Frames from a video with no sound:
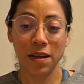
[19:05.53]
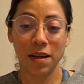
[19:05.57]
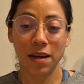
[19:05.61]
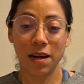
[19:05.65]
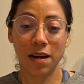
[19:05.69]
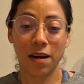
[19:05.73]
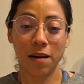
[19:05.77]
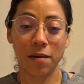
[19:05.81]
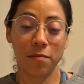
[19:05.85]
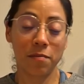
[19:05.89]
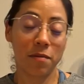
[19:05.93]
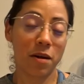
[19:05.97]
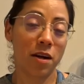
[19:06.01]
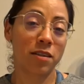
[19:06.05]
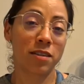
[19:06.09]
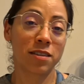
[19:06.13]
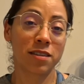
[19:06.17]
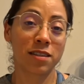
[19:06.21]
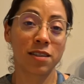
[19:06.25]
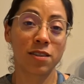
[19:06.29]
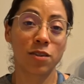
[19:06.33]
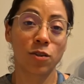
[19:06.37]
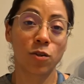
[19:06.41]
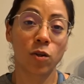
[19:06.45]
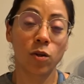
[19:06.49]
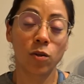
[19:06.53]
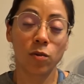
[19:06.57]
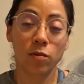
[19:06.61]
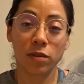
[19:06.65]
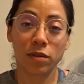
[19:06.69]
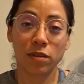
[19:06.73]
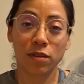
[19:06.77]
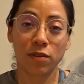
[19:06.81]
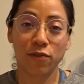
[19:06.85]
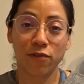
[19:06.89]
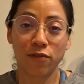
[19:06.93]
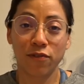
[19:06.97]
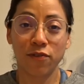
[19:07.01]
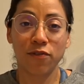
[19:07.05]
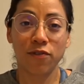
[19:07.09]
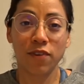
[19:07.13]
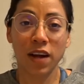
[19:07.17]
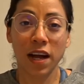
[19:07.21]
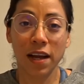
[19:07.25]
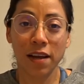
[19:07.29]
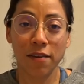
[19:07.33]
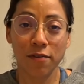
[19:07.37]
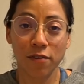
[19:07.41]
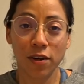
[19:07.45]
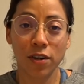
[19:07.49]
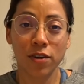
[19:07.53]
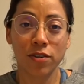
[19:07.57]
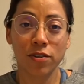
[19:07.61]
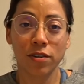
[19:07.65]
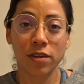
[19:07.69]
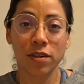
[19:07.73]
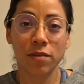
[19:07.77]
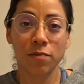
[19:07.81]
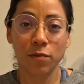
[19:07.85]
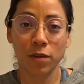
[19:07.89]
Honestly, the goal was 500